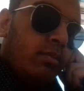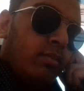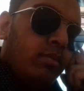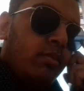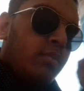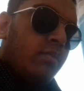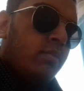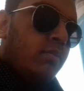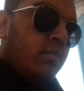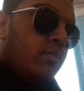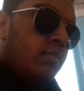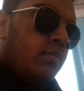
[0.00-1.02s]

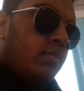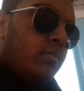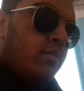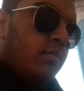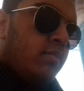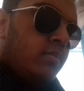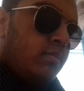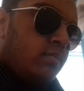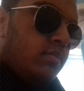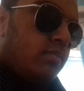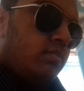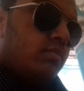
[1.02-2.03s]

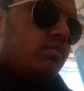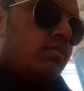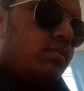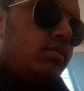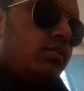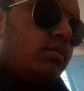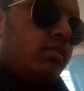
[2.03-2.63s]
No one is speaking in this clip.